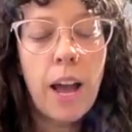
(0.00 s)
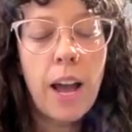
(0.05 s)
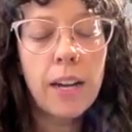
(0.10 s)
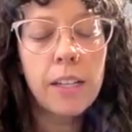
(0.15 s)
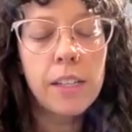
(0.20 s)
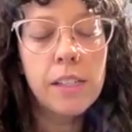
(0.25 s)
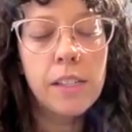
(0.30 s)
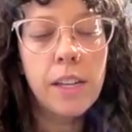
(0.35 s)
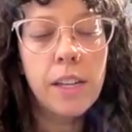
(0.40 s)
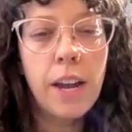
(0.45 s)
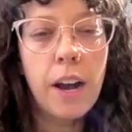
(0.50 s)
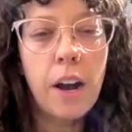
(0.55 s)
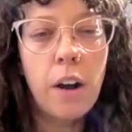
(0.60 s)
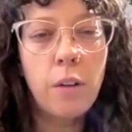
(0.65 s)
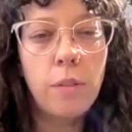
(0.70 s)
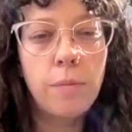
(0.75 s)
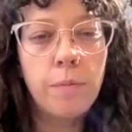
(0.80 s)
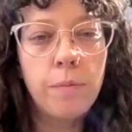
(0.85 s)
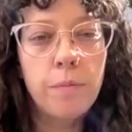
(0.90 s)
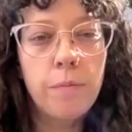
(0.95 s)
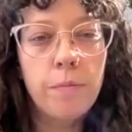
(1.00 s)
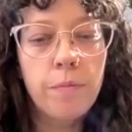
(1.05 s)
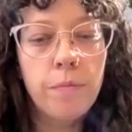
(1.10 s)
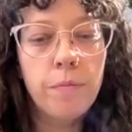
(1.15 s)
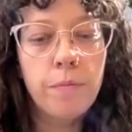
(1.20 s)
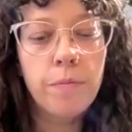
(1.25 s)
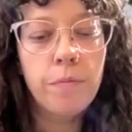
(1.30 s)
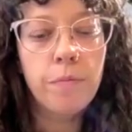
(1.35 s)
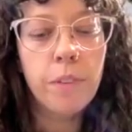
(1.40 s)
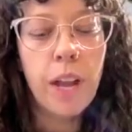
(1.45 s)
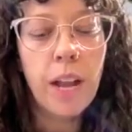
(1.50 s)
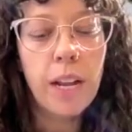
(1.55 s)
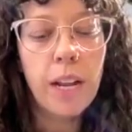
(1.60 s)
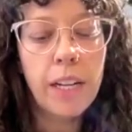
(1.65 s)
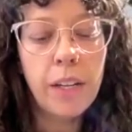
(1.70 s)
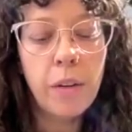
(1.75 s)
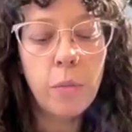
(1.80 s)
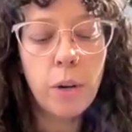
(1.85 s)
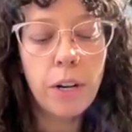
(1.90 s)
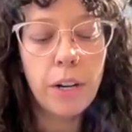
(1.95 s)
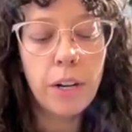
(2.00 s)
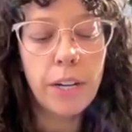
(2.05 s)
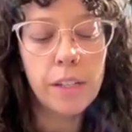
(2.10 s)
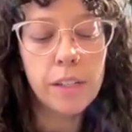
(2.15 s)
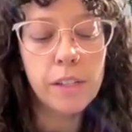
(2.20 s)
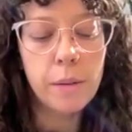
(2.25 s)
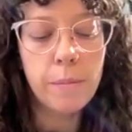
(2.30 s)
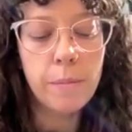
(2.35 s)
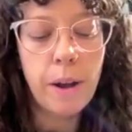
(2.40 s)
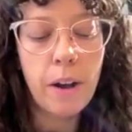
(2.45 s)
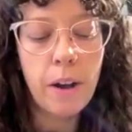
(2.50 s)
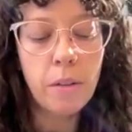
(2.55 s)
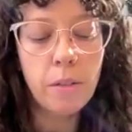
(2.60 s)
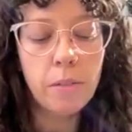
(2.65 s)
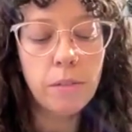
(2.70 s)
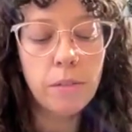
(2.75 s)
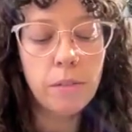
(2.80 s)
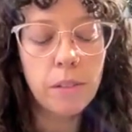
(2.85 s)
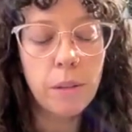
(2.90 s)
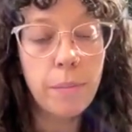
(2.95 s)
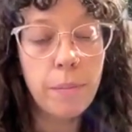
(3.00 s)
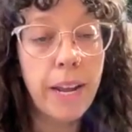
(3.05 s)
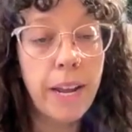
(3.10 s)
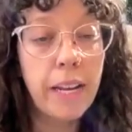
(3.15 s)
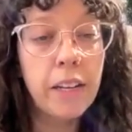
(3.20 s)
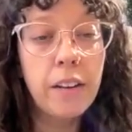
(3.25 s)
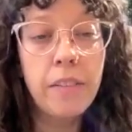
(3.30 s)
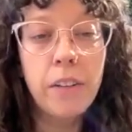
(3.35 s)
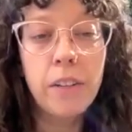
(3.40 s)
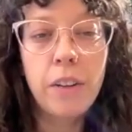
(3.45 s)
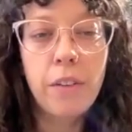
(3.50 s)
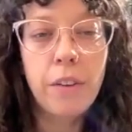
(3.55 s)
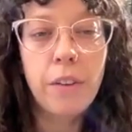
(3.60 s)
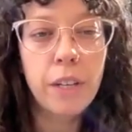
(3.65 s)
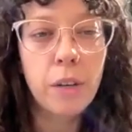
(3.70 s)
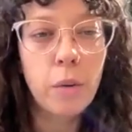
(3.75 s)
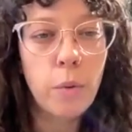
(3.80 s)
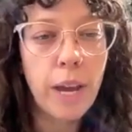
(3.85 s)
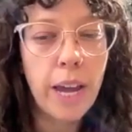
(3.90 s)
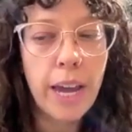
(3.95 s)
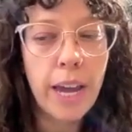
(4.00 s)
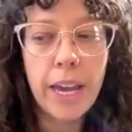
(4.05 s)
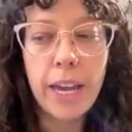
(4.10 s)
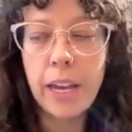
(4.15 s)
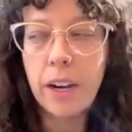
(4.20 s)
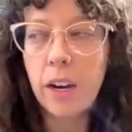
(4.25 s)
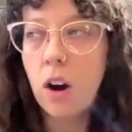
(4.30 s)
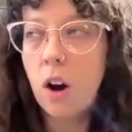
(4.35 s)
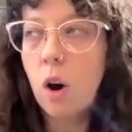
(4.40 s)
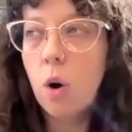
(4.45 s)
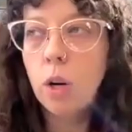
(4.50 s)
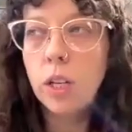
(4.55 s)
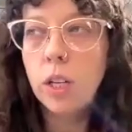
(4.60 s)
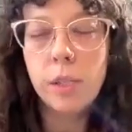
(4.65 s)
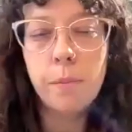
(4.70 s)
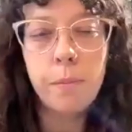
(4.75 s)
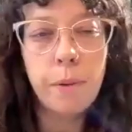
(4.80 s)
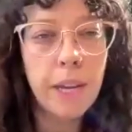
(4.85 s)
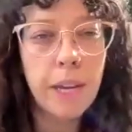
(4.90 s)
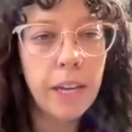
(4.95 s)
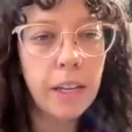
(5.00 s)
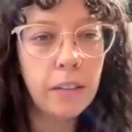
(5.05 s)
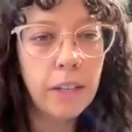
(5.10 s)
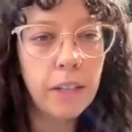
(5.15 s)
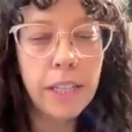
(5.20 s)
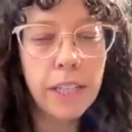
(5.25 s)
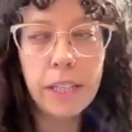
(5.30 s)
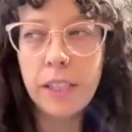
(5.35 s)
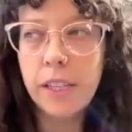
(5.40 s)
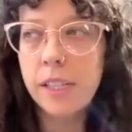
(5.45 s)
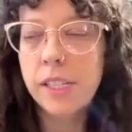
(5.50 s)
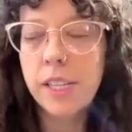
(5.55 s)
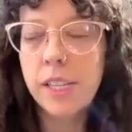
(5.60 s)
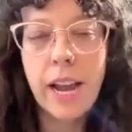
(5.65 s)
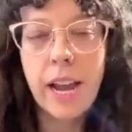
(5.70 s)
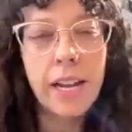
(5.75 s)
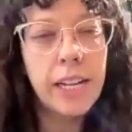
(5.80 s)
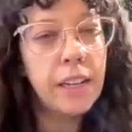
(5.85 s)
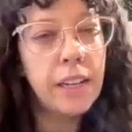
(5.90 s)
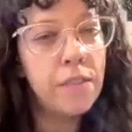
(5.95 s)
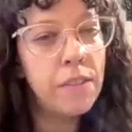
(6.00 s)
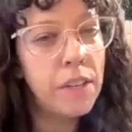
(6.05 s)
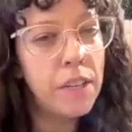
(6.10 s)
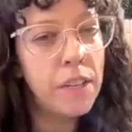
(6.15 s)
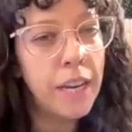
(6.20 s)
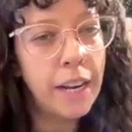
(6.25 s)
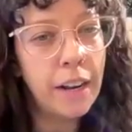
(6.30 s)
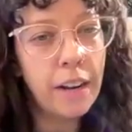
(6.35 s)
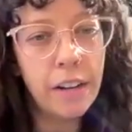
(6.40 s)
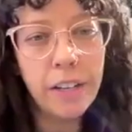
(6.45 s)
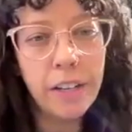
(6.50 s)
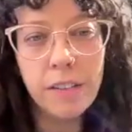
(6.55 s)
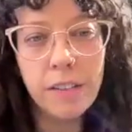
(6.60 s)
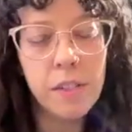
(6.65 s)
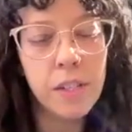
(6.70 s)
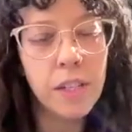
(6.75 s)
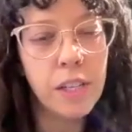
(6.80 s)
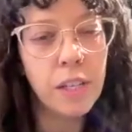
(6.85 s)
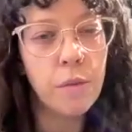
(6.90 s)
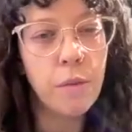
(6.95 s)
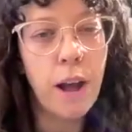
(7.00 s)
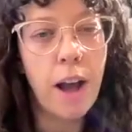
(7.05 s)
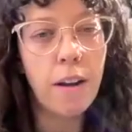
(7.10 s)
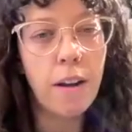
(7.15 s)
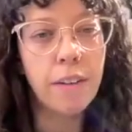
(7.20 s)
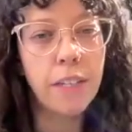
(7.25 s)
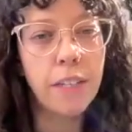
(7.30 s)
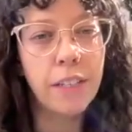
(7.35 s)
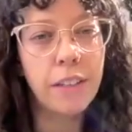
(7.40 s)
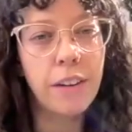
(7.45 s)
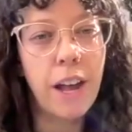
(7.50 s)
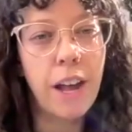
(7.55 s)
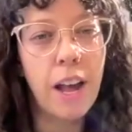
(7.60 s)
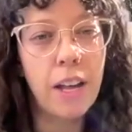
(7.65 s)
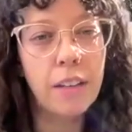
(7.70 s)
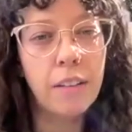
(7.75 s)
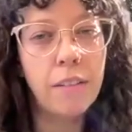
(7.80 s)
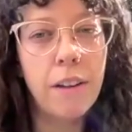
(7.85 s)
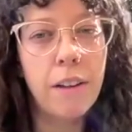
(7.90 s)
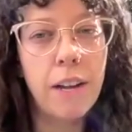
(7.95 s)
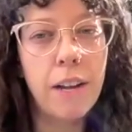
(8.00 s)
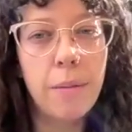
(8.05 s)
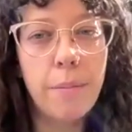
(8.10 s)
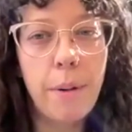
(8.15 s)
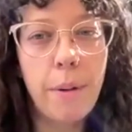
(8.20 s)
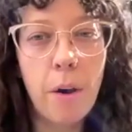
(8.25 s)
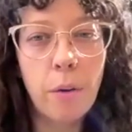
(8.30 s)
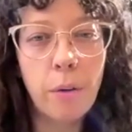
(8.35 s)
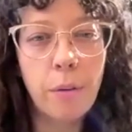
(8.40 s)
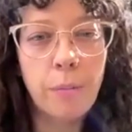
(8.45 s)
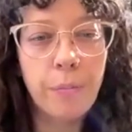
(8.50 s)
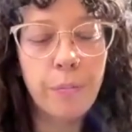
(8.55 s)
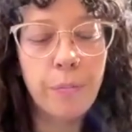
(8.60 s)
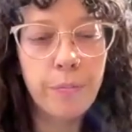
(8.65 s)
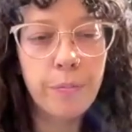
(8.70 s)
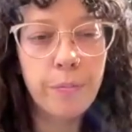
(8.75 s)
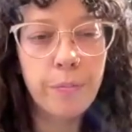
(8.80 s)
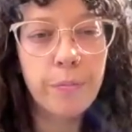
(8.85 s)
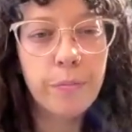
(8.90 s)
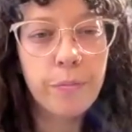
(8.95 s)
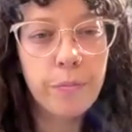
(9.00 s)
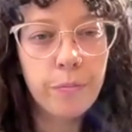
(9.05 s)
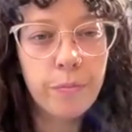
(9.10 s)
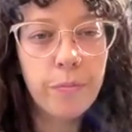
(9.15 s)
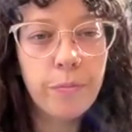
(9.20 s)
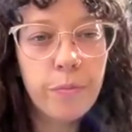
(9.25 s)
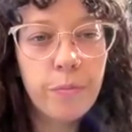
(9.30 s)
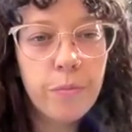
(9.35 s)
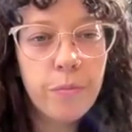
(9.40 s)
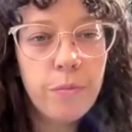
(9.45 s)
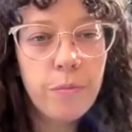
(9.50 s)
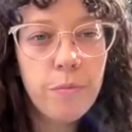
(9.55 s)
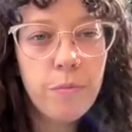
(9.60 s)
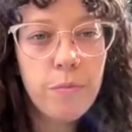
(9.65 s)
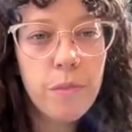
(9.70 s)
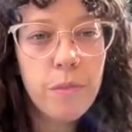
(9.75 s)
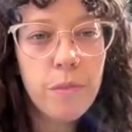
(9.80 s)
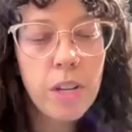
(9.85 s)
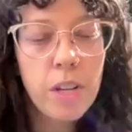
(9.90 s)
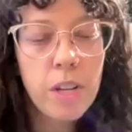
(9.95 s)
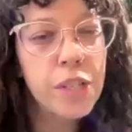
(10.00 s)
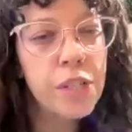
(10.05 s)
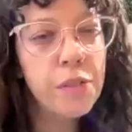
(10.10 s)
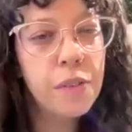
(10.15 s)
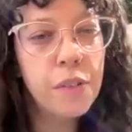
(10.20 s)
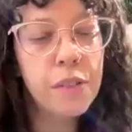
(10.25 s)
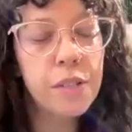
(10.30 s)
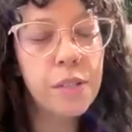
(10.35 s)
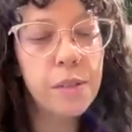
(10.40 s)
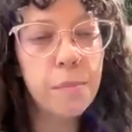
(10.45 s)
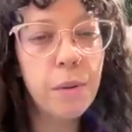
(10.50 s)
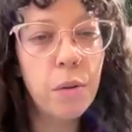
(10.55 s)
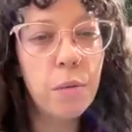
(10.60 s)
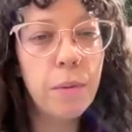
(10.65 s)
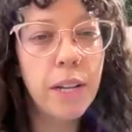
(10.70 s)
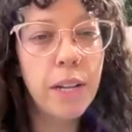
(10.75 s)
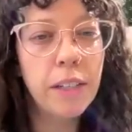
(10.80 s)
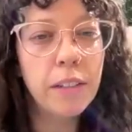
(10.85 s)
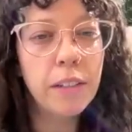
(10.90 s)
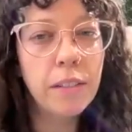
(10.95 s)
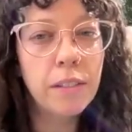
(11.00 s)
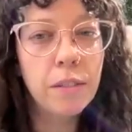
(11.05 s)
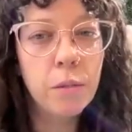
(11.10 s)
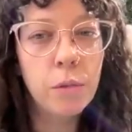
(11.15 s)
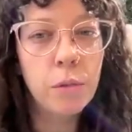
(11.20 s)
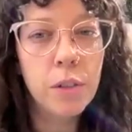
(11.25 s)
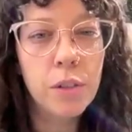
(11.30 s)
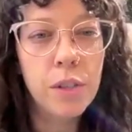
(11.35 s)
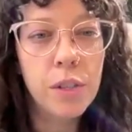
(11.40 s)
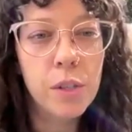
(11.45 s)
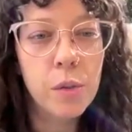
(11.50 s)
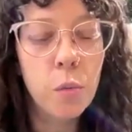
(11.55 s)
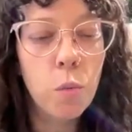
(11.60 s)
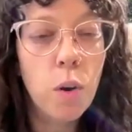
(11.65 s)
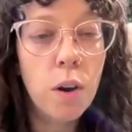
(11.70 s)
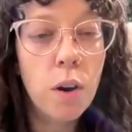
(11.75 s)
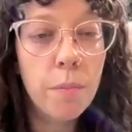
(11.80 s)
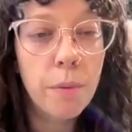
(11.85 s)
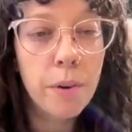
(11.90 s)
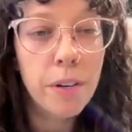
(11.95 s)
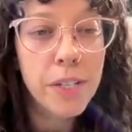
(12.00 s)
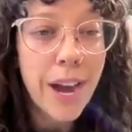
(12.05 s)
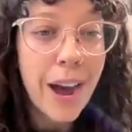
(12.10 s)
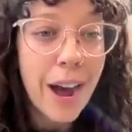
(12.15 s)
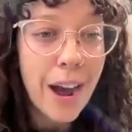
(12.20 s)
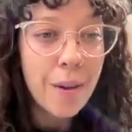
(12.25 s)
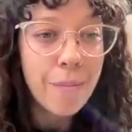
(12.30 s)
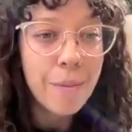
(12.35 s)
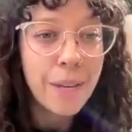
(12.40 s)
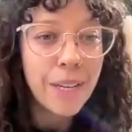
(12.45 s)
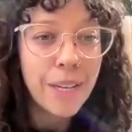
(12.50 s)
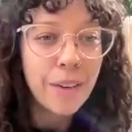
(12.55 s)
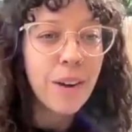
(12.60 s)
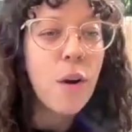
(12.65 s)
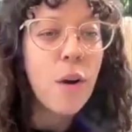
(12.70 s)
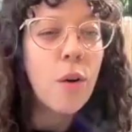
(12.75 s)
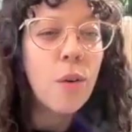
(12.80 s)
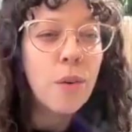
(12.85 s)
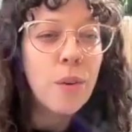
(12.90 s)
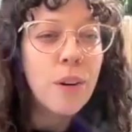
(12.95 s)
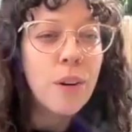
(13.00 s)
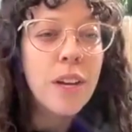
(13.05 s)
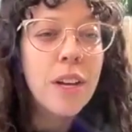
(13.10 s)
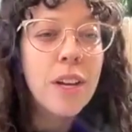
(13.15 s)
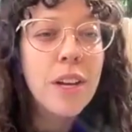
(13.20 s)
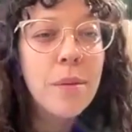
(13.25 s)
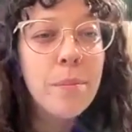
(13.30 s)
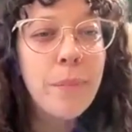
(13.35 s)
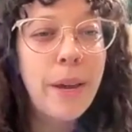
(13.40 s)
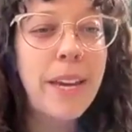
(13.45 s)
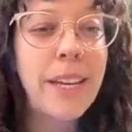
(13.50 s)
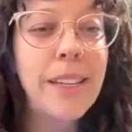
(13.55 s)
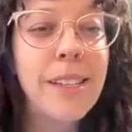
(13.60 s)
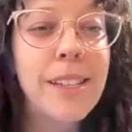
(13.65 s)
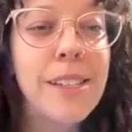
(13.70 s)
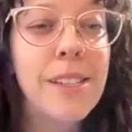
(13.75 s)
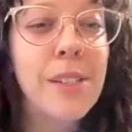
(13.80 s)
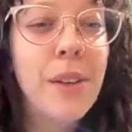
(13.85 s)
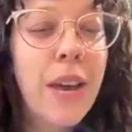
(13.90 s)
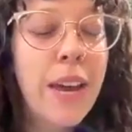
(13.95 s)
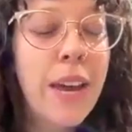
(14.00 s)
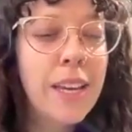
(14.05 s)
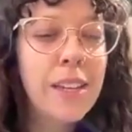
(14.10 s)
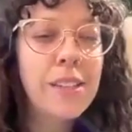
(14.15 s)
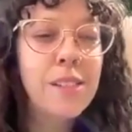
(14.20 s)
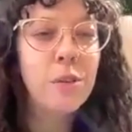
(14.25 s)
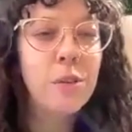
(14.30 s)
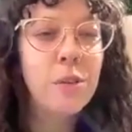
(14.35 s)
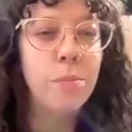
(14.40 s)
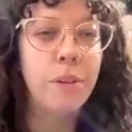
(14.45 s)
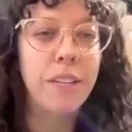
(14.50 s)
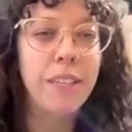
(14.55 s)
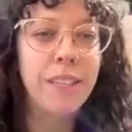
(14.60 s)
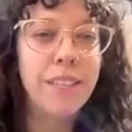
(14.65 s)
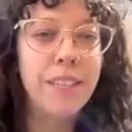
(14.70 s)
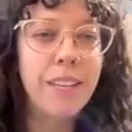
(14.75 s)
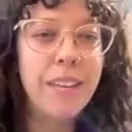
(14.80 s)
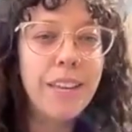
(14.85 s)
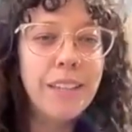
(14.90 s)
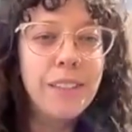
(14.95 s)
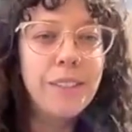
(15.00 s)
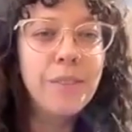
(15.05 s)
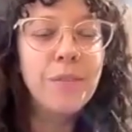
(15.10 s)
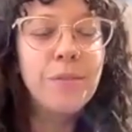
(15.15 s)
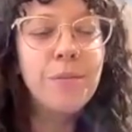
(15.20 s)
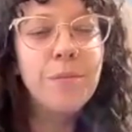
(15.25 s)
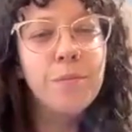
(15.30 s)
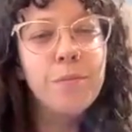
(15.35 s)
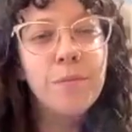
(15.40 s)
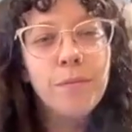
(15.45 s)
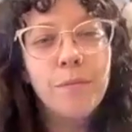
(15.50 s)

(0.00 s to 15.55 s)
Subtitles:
Exhale. Any worries about the pain never going away, it always being like this, any of the narratives that you have in your head, let them out. Just for this moment. We'll do this one more time at your own pace. Okay, so breathe in.